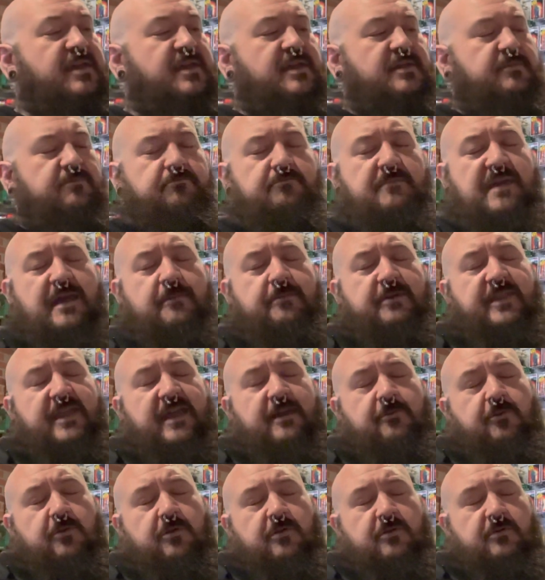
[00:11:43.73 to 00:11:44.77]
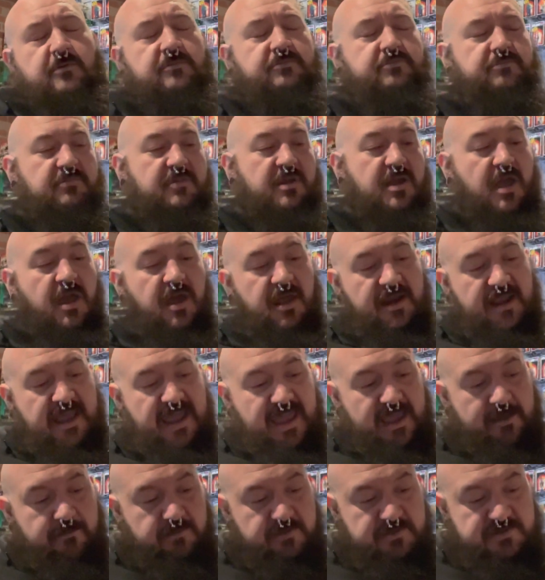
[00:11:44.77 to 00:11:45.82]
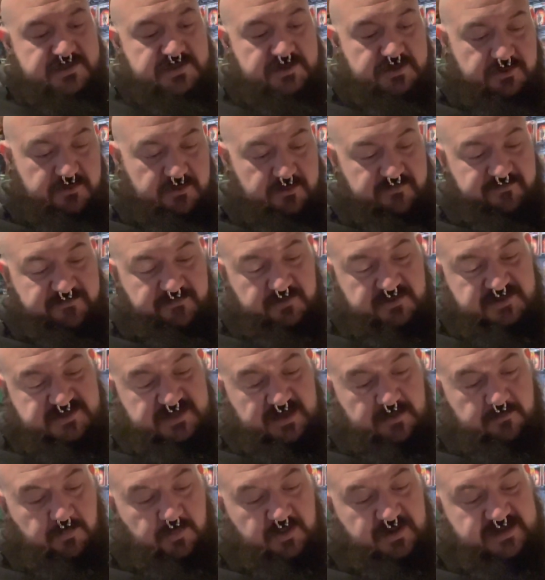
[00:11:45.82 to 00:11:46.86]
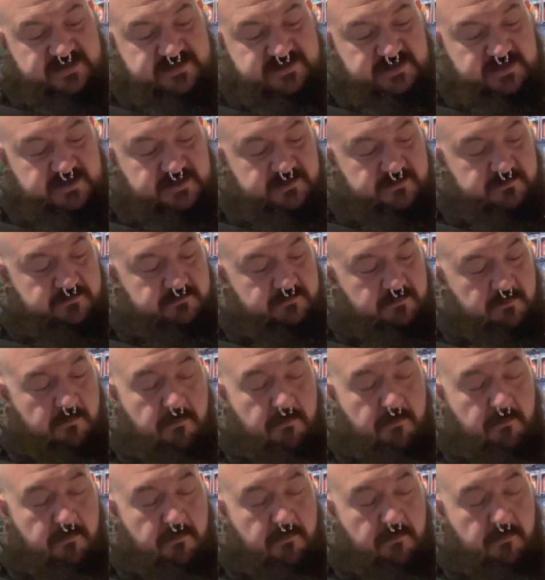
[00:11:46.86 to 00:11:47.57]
Maybe they were unable to, for some reason,